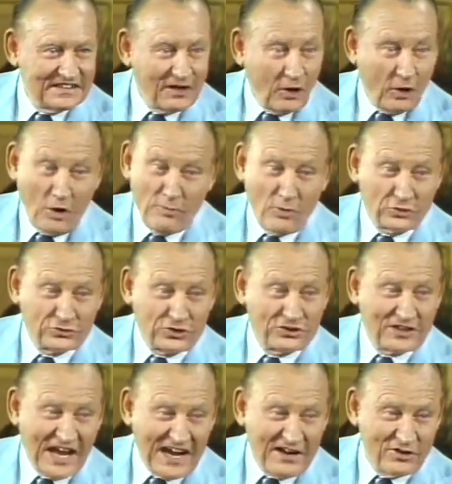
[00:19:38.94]
almost a
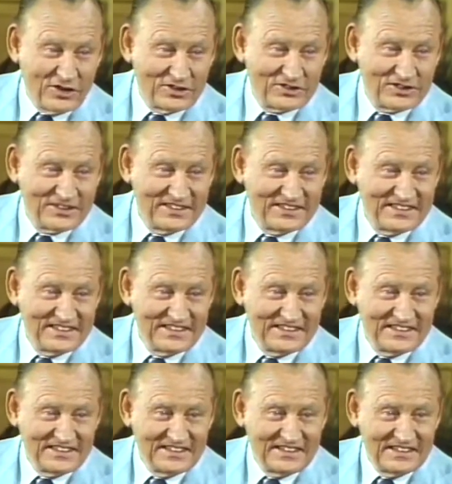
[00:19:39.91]
tyrant.
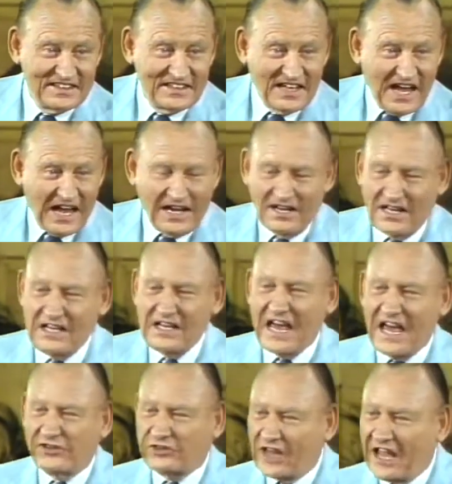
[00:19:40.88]
And he
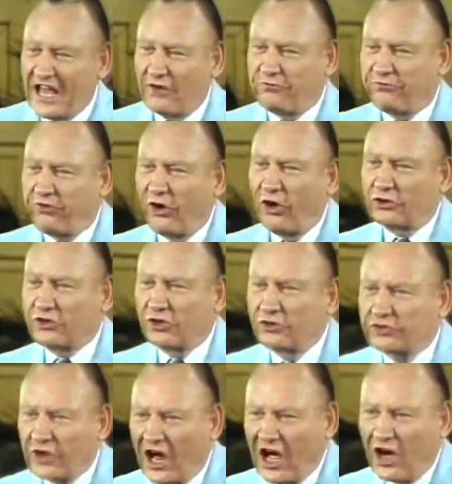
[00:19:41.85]
has to have full
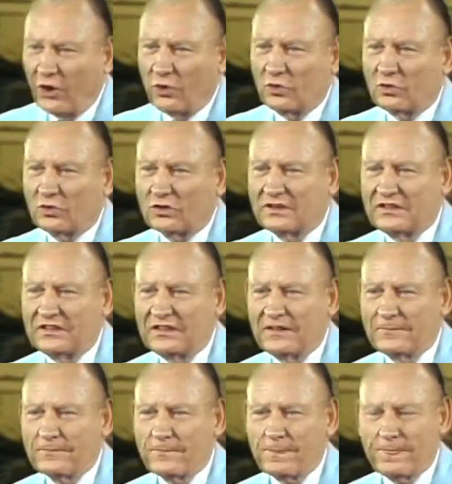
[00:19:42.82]
control,
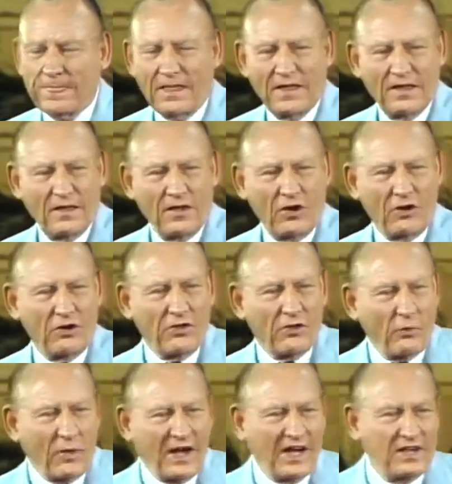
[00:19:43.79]
or
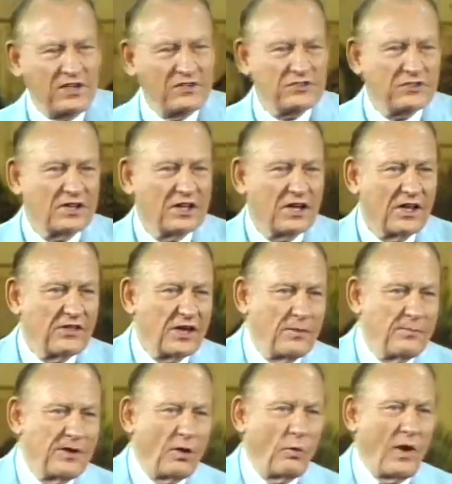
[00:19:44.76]
otherwise
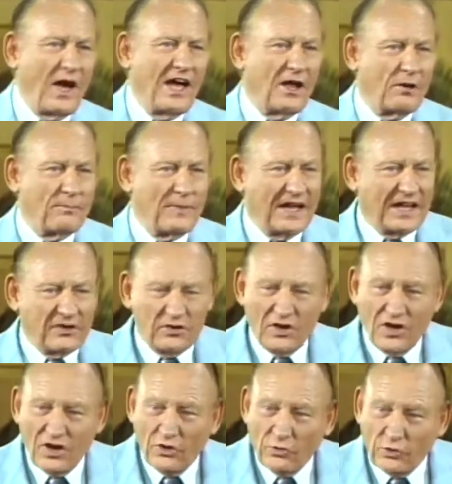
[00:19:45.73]
there'll be a wild man
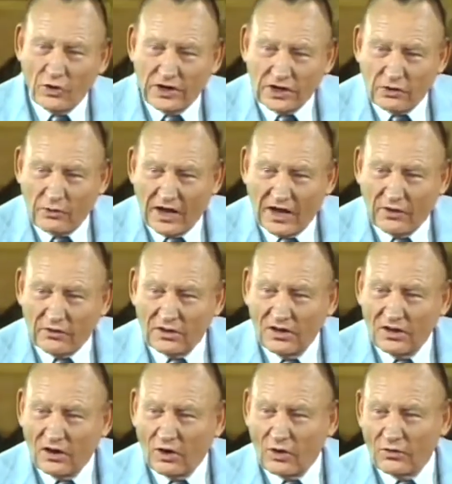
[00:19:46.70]
running around
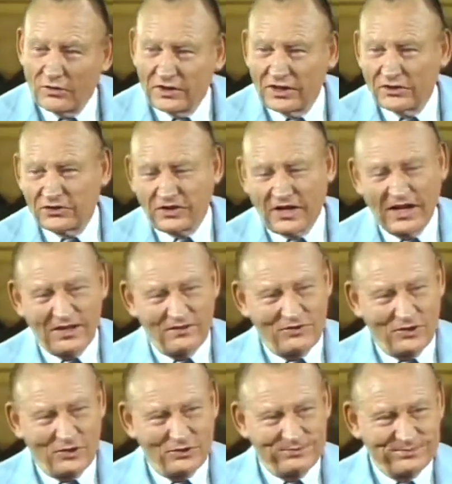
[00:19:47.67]
on the inside of
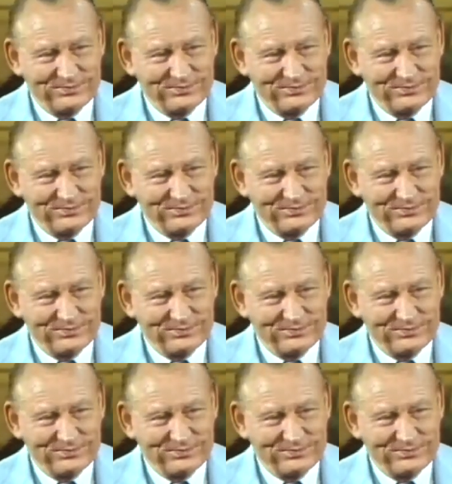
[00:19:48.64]
you.